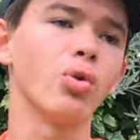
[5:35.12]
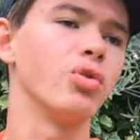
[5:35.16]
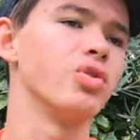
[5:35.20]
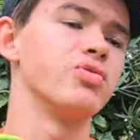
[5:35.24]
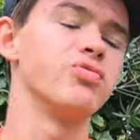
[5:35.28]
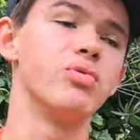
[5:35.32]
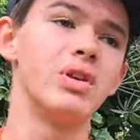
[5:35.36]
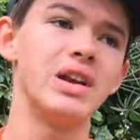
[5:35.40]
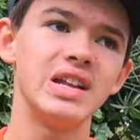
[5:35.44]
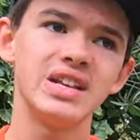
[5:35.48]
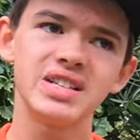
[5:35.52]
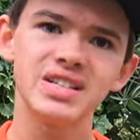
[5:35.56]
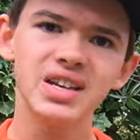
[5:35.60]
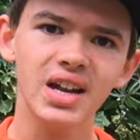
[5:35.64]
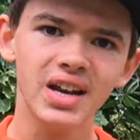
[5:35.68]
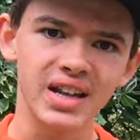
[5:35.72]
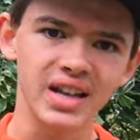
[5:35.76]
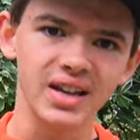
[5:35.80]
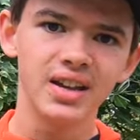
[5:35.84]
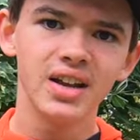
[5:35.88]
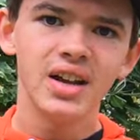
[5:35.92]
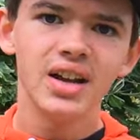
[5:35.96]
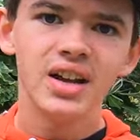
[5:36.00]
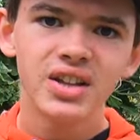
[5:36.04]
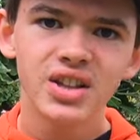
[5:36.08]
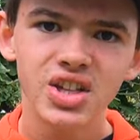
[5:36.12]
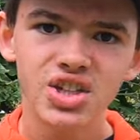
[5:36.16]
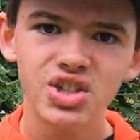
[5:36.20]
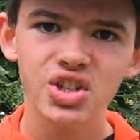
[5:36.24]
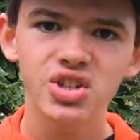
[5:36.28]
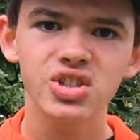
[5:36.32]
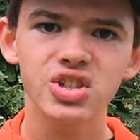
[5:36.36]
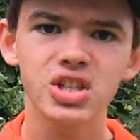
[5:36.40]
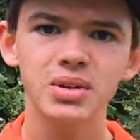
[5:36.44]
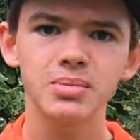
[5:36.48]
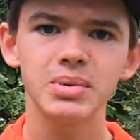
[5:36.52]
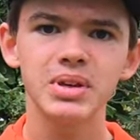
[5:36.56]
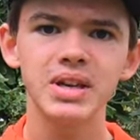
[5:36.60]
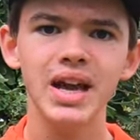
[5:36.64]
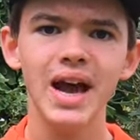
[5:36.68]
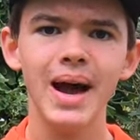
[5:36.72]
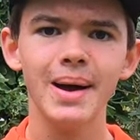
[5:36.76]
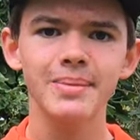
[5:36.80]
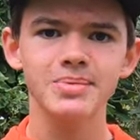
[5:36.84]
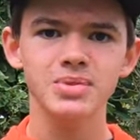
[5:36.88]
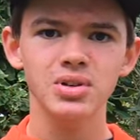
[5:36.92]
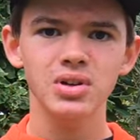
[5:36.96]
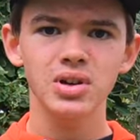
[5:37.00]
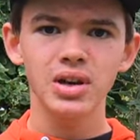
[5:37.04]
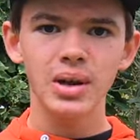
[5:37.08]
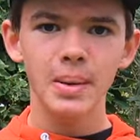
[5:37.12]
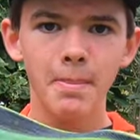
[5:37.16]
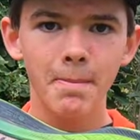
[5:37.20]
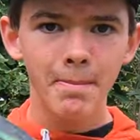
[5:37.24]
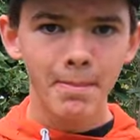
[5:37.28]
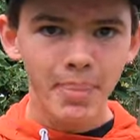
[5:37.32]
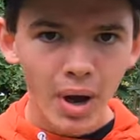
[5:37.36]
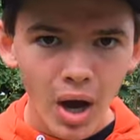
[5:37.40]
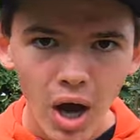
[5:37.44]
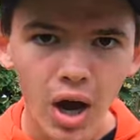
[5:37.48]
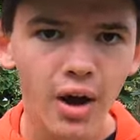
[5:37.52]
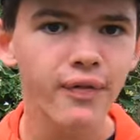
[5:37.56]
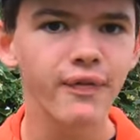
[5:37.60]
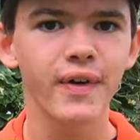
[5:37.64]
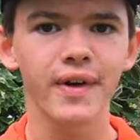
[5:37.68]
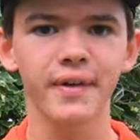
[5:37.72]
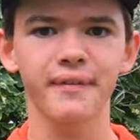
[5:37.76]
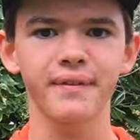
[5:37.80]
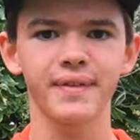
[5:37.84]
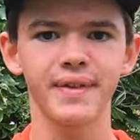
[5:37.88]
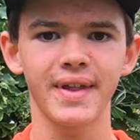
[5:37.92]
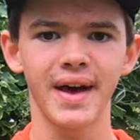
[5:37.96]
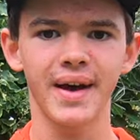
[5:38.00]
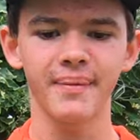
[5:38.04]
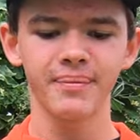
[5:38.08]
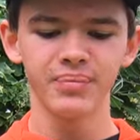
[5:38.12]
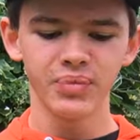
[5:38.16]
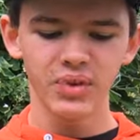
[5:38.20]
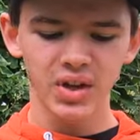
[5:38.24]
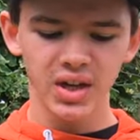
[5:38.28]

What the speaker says: really sunny, this shoe is gonna be absolutely perfect for that.